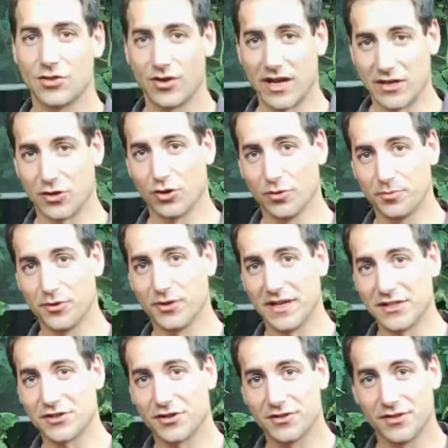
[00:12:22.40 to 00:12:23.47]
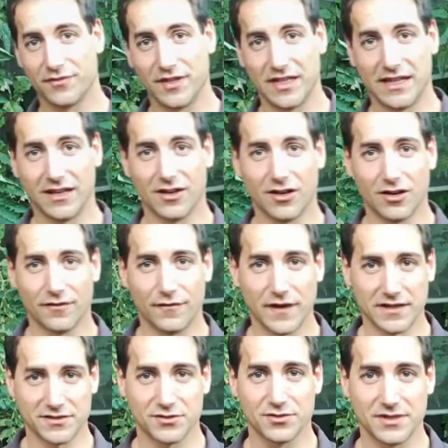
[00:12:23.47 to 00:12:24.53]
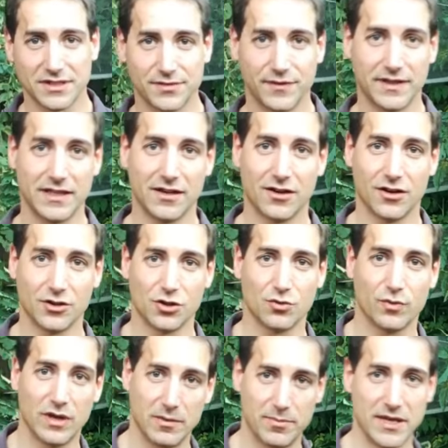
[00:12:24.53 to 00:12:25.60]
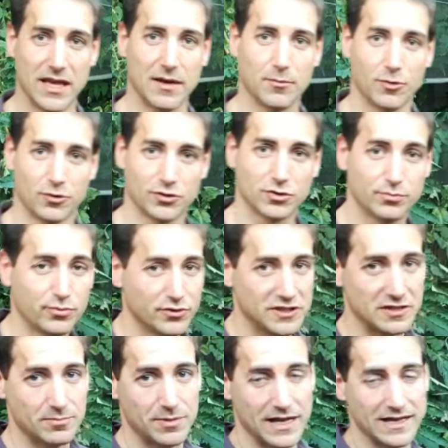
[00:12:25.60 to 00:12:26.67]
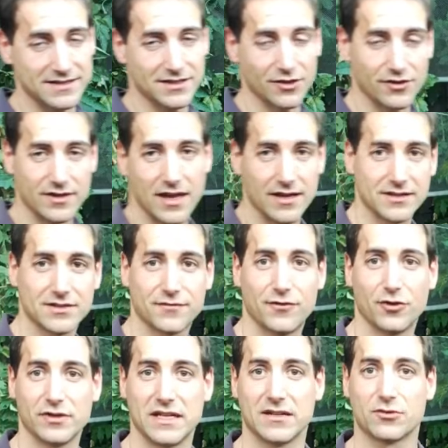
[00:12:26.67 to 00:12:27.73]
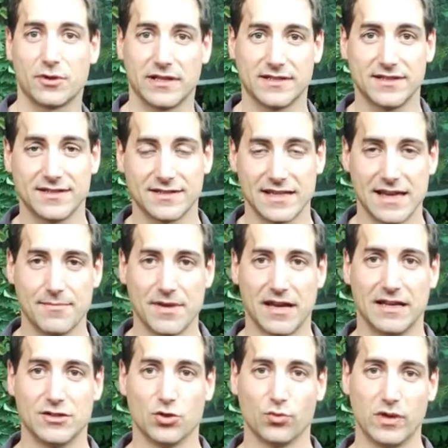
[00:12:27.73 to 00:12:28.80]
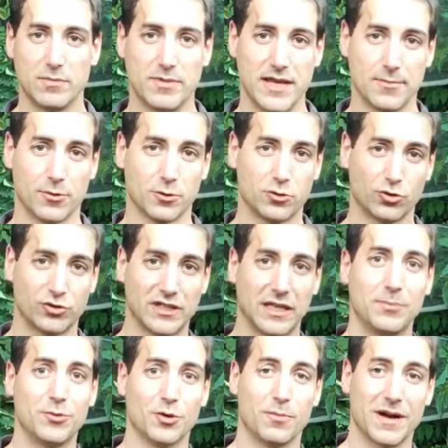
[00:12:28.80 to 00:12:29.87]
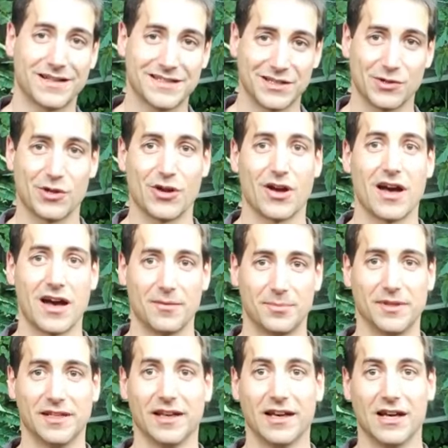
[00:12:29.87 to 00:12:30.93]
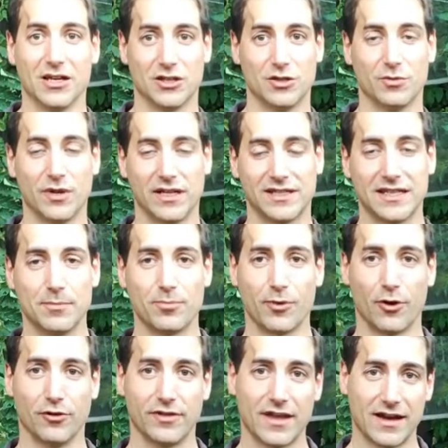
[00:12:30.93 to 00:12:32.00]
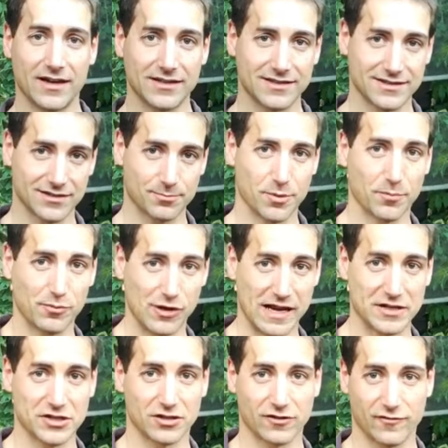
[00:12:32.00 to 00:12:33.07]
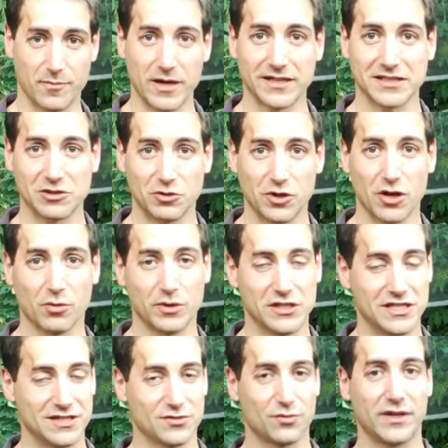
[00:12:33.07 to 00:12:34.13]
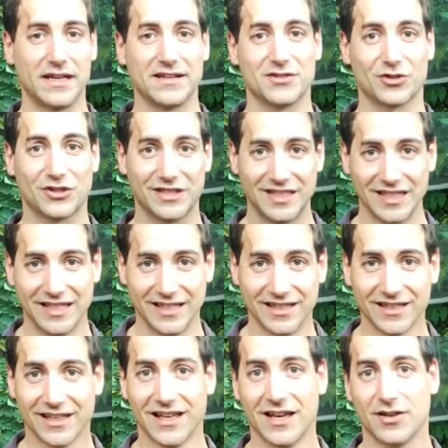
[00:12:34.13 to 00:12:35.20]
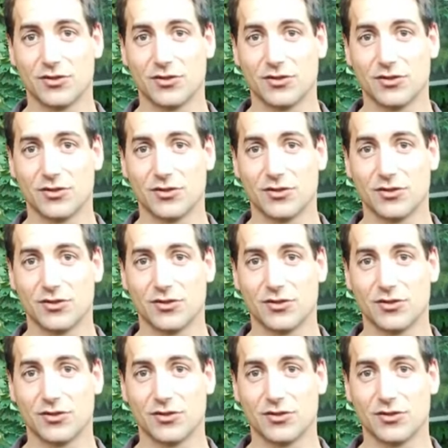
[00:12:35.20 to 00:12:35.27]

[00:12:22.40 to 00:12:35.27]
So I hope you enjoyed the video. Thanks to this video, you will be able to put in place a nice flood and drain system, and you will be able to keep your bacteria happy. You will keep a nice population of bacteria, which is really the key